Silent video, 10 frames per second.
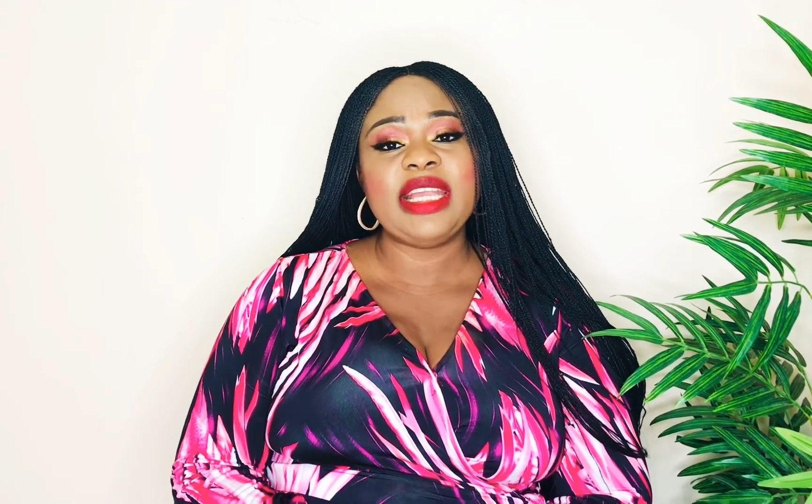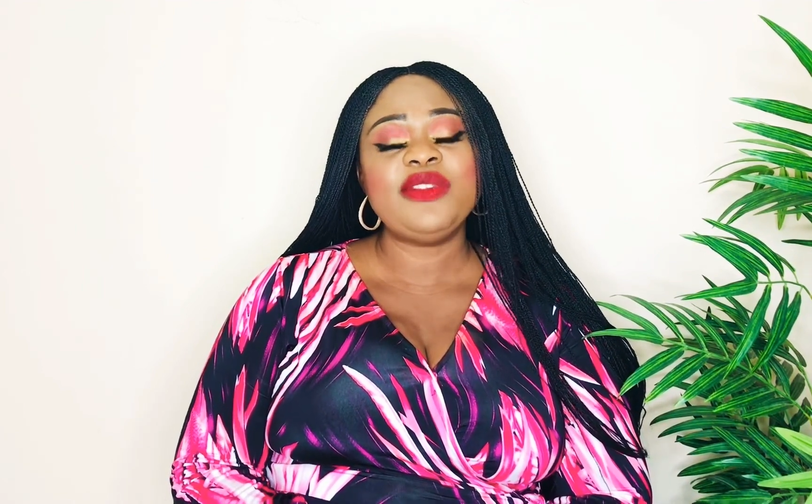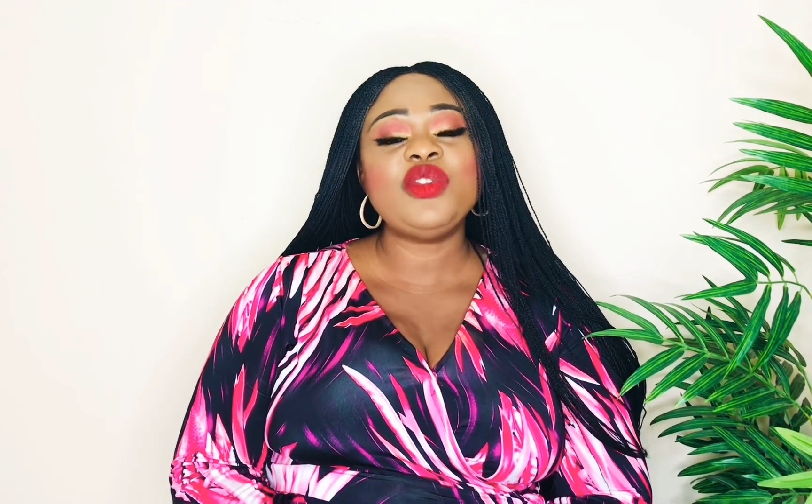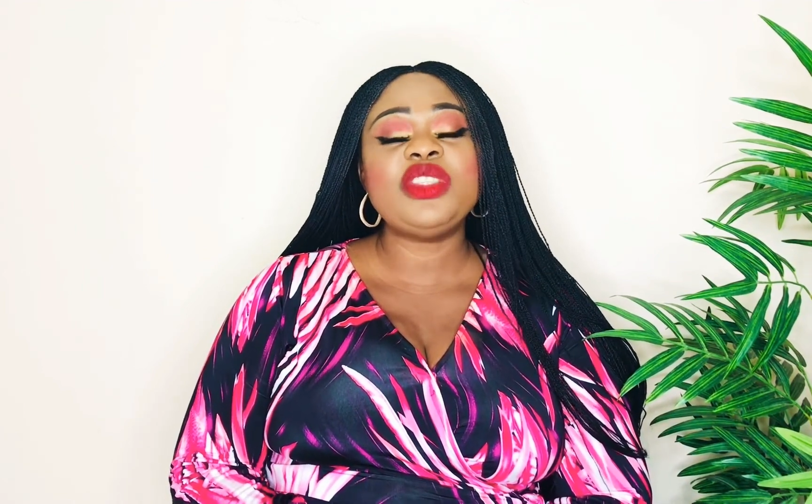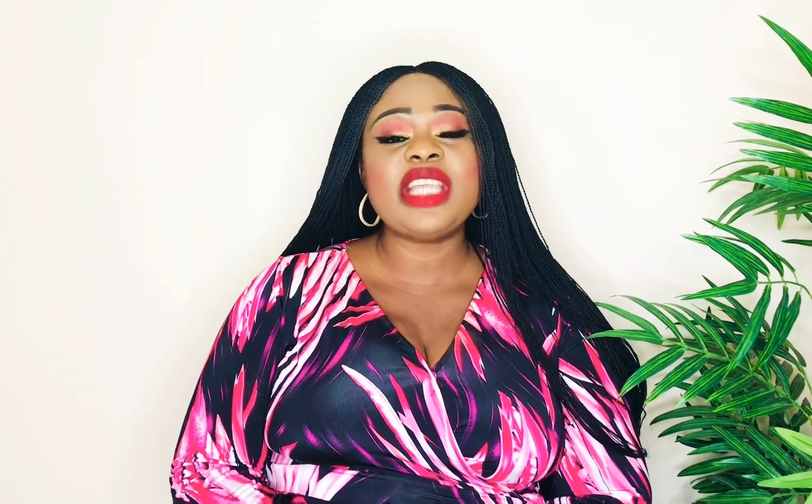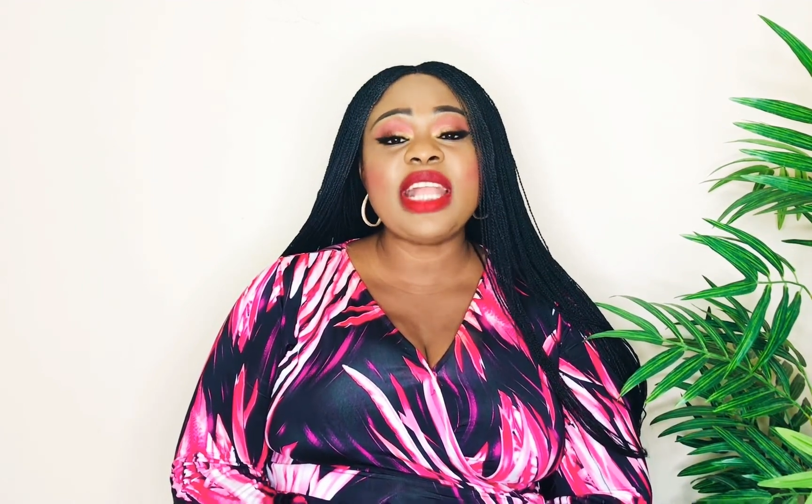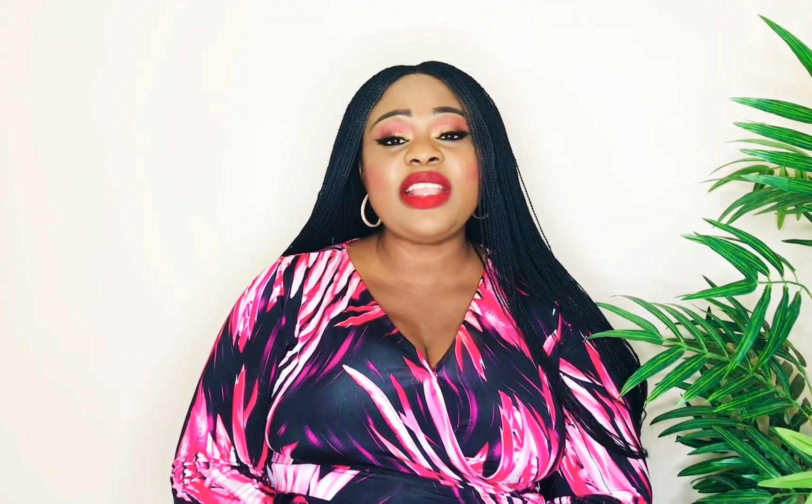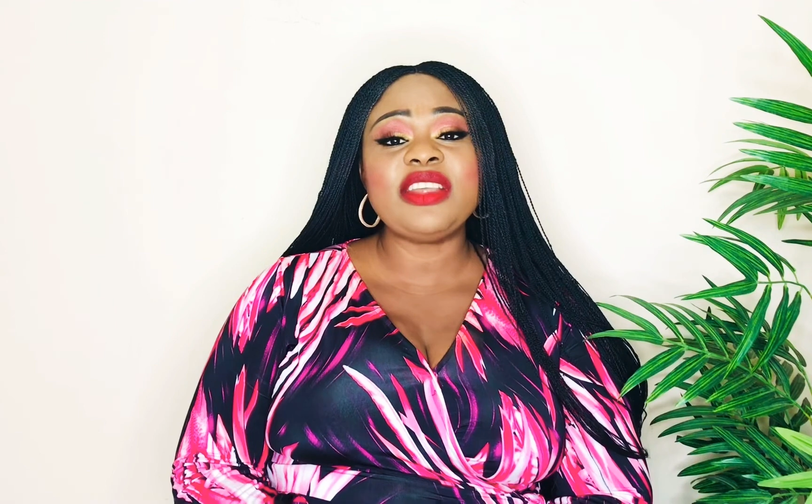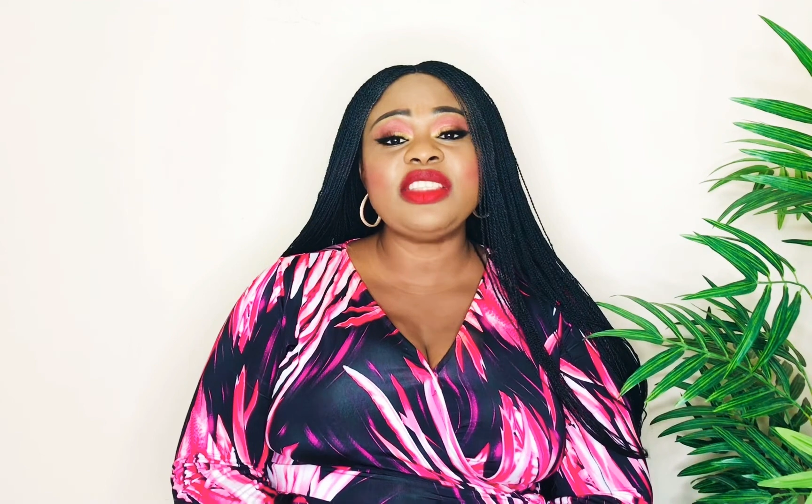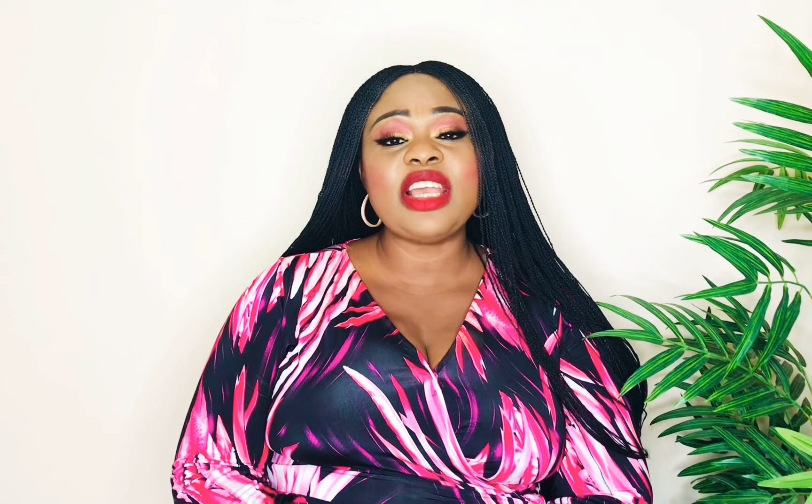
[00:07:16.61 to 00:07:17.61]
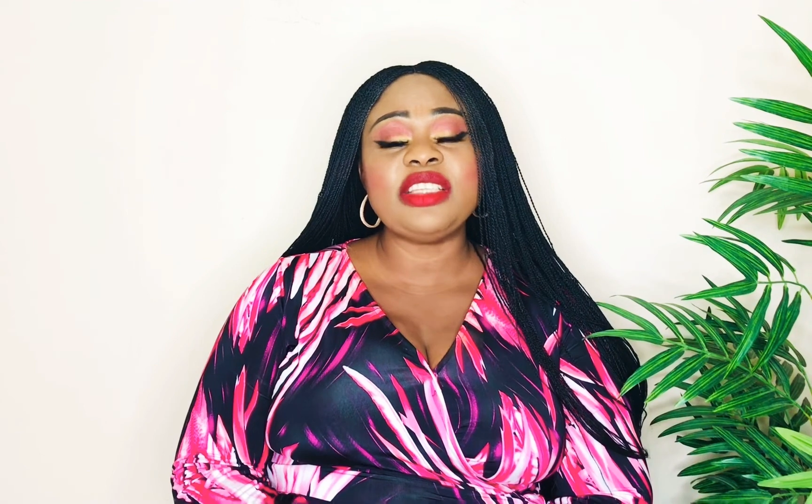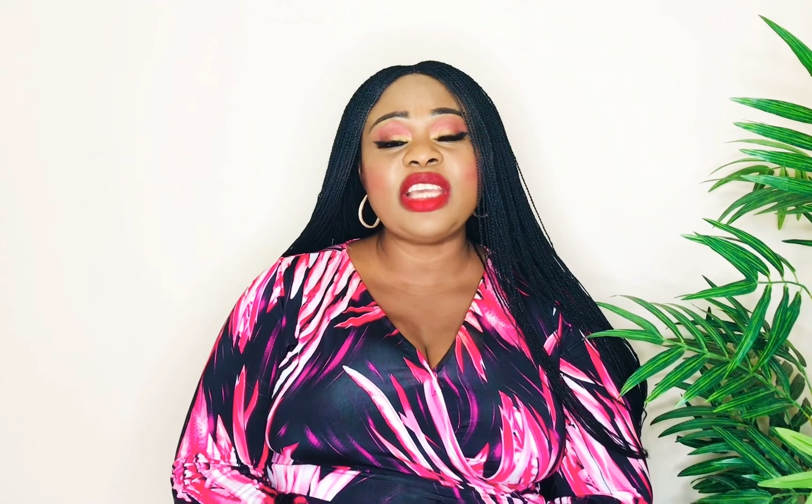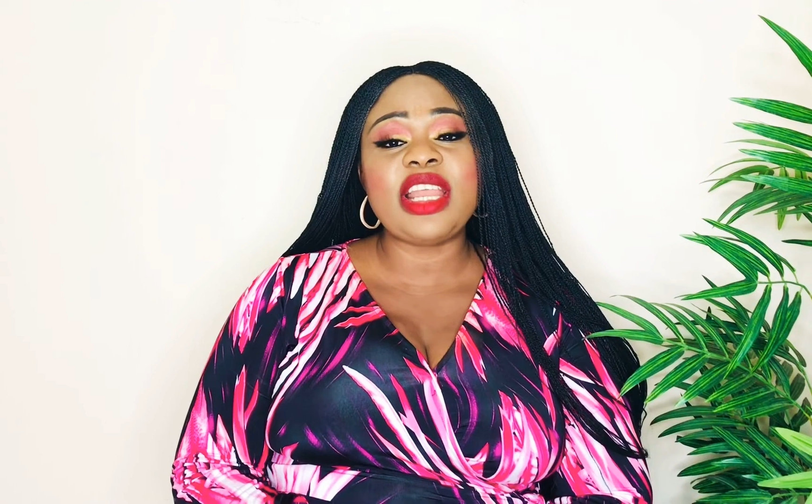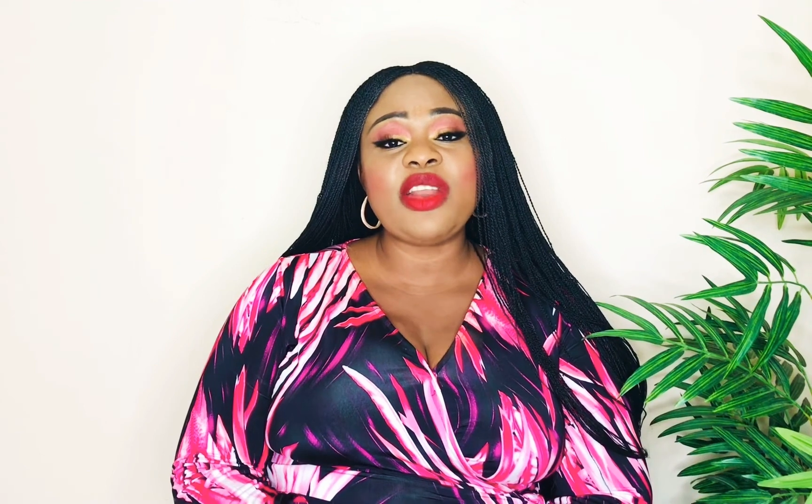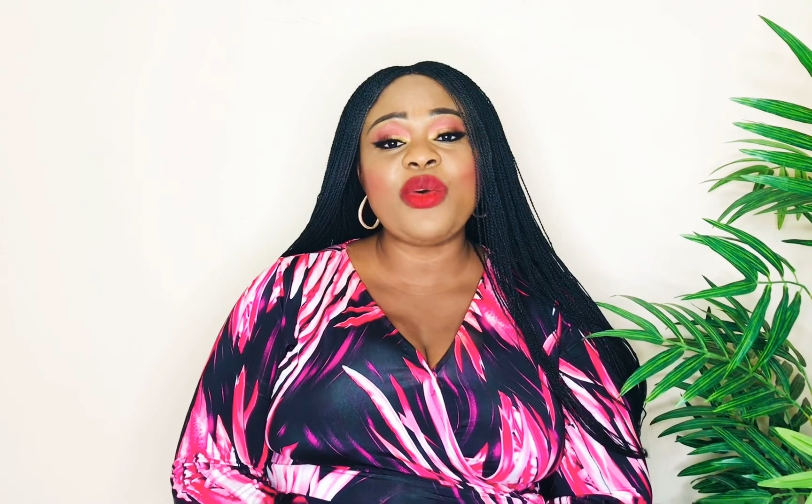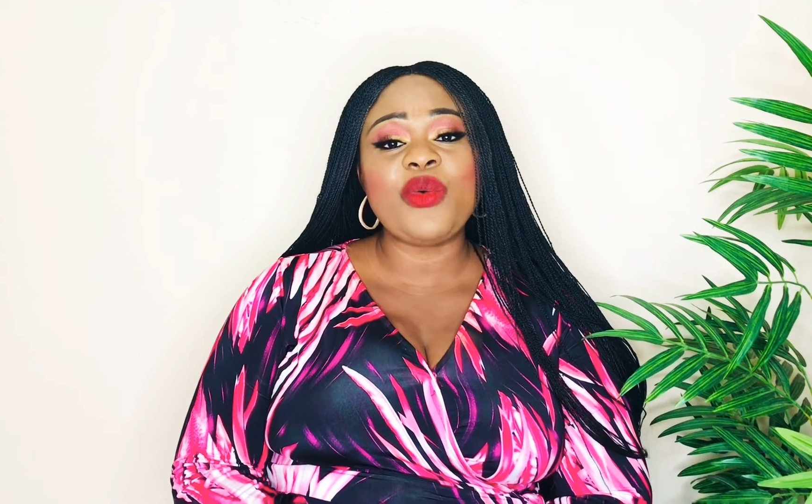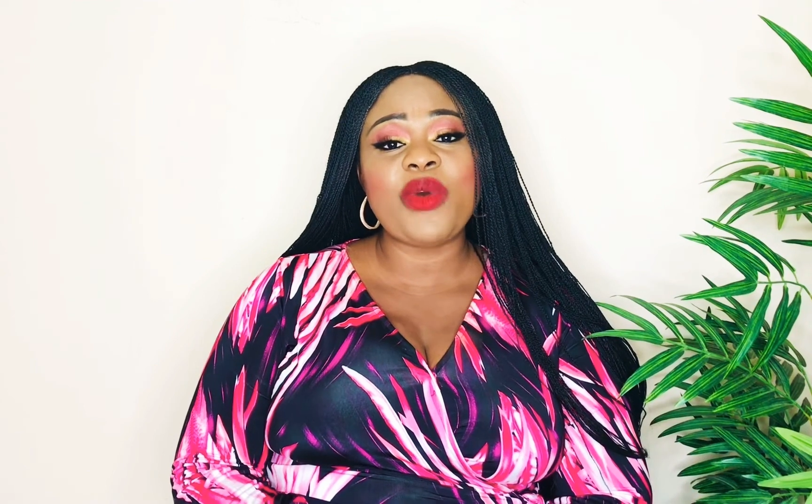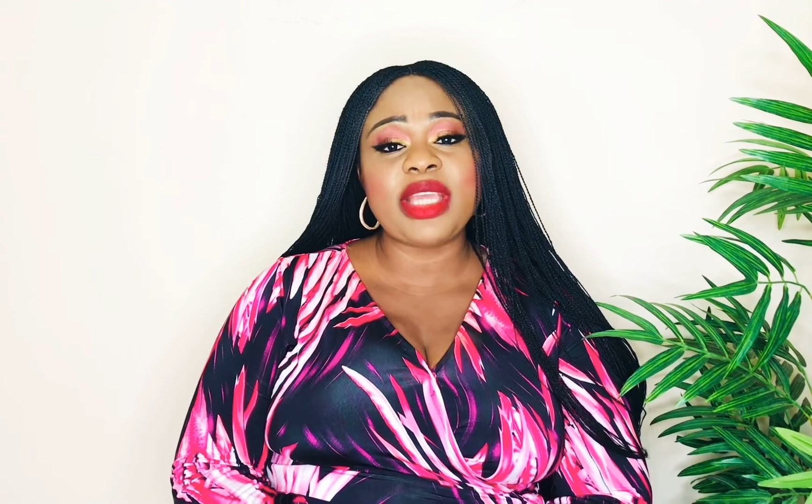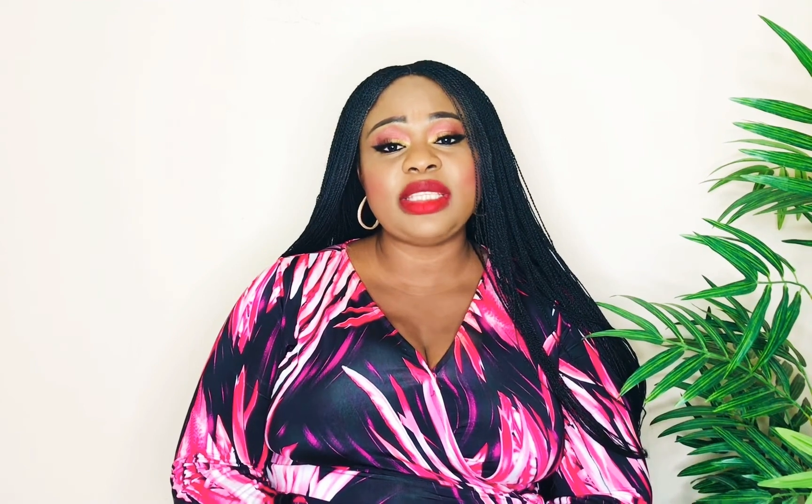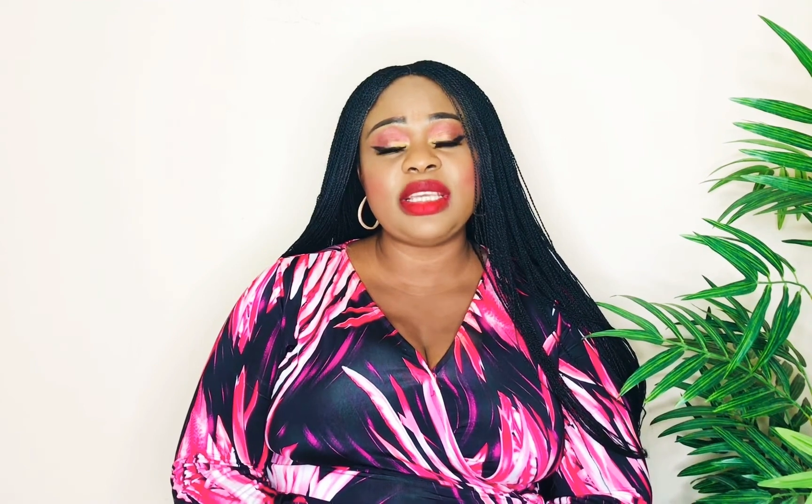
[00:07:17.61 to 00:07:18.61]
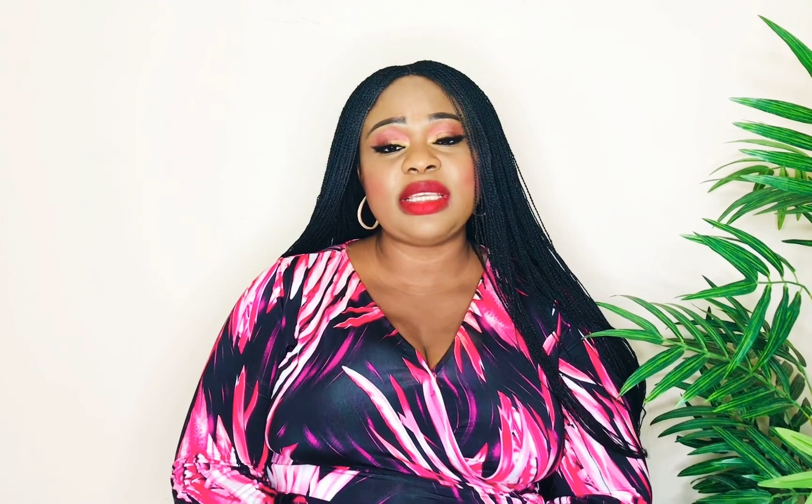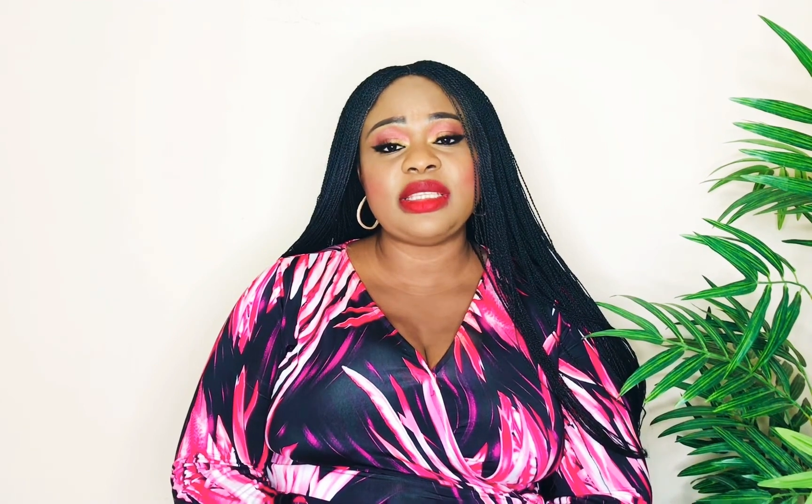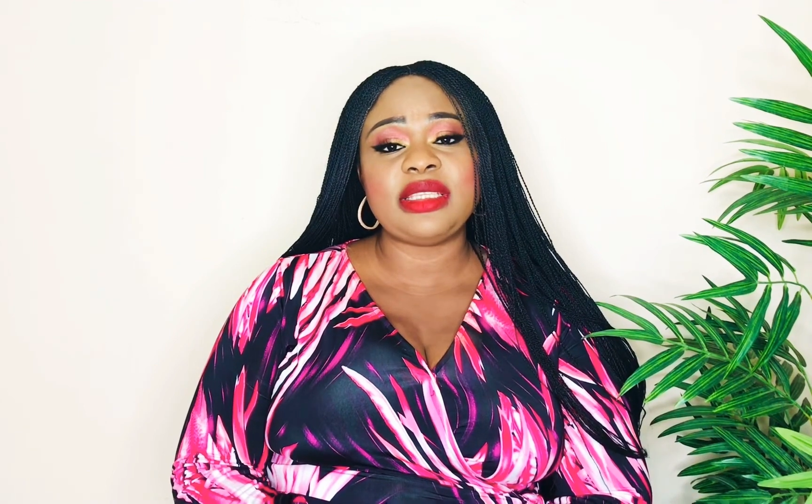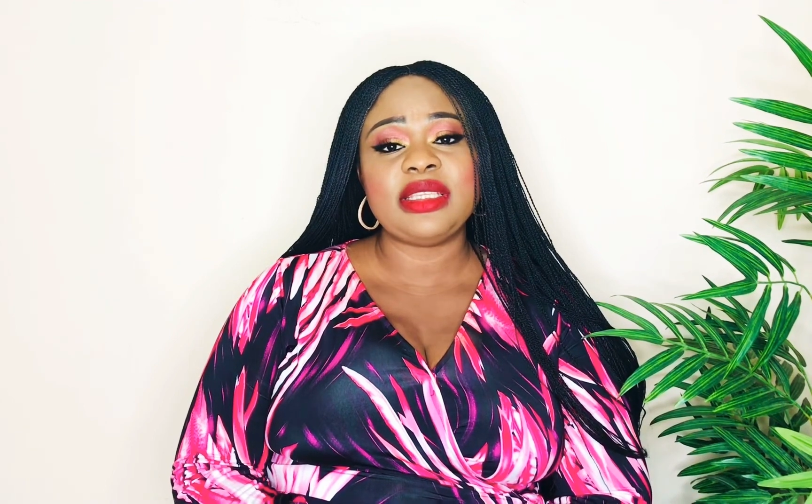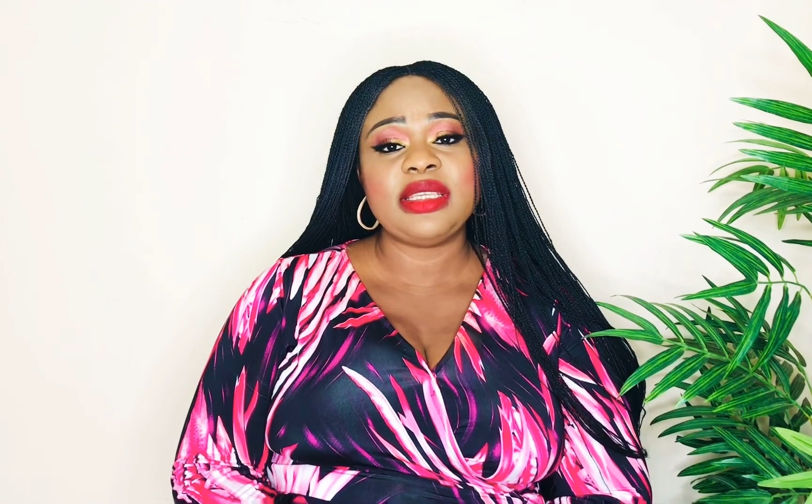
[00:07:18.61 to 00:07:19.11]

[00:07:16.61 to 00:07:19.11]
to send us your general questions.